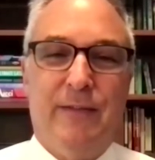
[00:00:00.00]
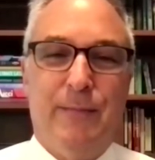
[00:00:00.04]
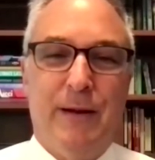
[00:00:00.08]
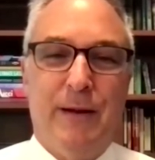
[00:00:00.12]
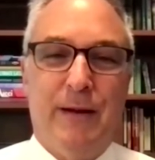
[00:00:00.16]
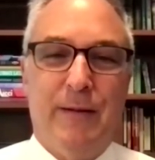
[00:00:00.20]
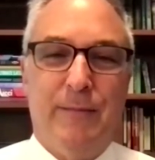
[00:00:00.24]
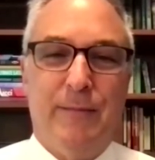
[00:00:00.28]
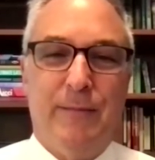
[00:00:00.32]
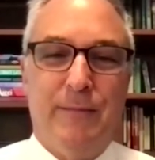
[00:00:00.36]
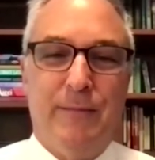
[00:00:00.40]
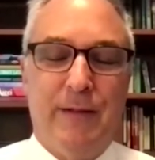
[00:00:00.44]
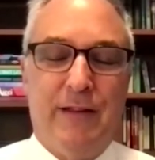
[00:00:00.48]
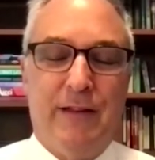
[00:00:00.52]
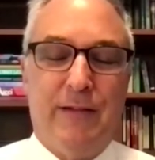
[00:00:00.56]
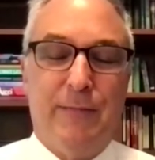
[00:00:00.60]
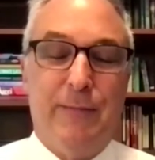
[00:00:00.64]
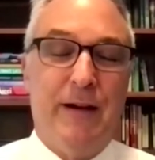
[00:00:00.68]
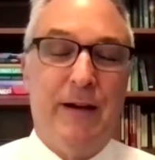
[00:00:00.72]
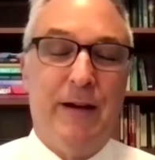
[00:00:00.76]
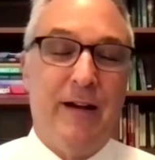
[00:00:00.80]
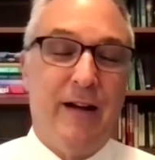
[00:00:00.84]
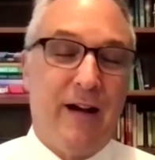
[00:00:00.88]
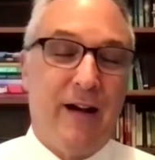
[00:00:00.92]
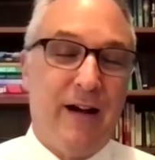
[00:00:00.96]

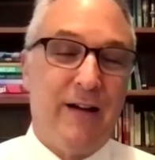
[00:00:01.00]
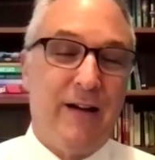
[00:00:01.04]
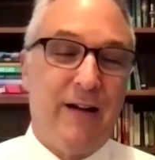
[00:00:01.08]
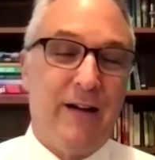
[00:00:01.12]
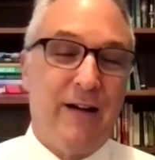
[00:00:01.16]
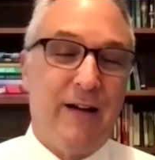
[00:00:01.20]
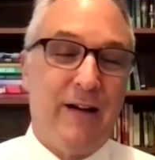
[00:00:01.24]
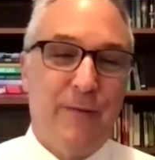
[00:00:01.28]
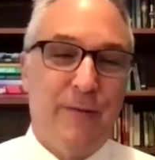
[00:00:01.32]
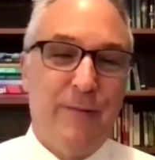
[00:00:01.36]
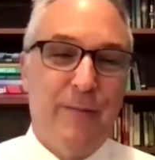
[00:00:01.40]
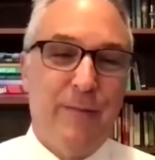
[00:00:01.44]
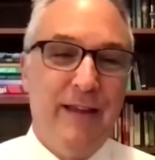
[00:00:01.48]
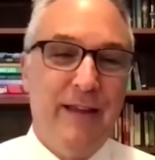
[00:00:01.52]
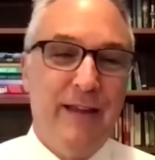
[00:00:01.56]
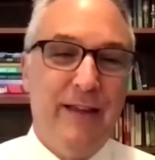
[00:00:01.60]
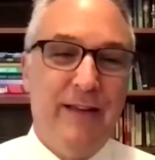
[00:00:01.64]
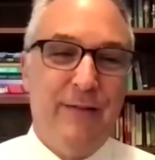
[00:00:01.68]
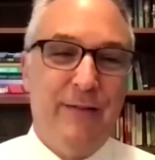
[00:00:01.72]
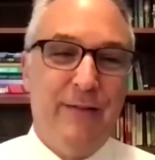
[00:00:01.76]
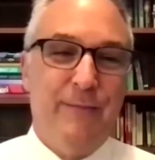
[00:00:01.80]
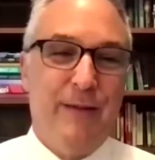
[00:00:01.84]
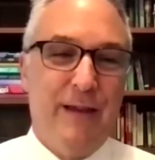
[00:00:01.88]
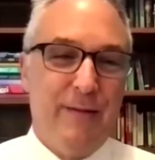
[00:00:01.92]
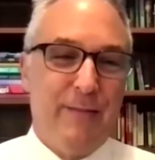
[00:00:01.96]
been an honor for me
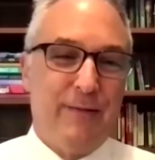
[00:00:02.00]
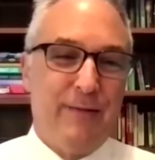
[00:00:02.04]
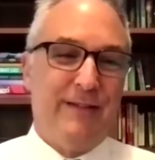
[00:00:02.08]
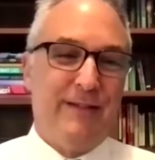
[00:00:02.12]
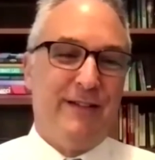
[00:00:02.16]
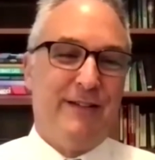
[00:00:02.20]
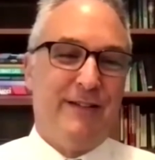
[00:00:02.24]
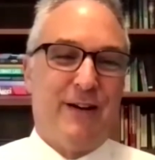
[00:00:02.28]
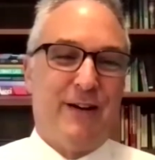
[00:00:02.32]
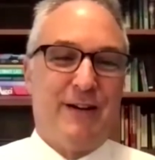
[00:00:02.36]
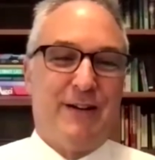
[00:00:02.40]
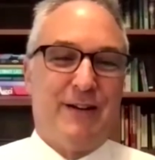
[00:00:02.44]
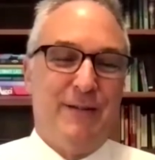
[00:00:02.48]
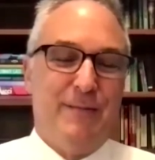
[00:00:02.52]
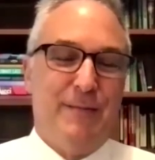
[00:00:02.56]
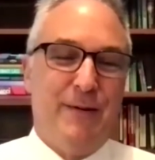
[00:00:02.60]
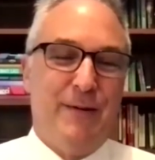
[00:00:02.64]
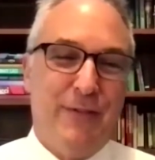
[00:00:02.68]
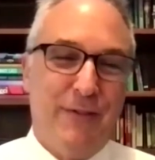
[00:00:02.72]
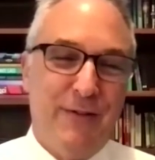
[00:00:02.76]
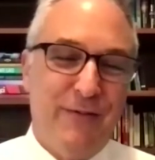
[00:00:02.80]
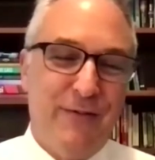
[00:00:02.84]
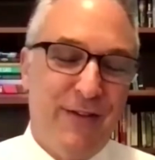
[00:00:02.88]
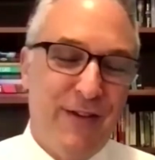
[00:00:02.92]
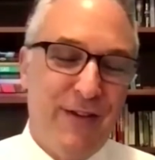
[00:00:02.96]
to be able to talk to
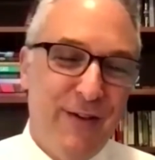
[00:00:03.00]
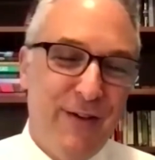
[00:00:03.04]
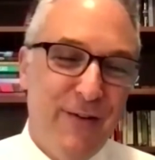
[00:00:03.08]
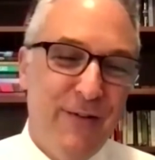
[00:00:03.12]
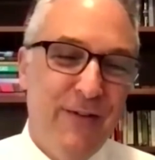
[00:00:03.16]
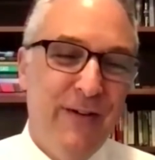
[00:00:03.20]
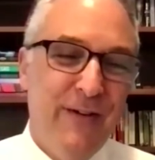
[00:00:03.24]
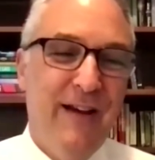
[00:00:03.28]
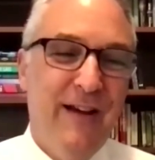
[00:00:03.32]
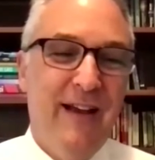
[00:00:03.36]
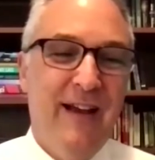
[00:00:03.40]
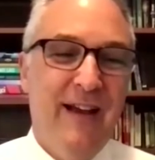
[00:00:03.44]
both of you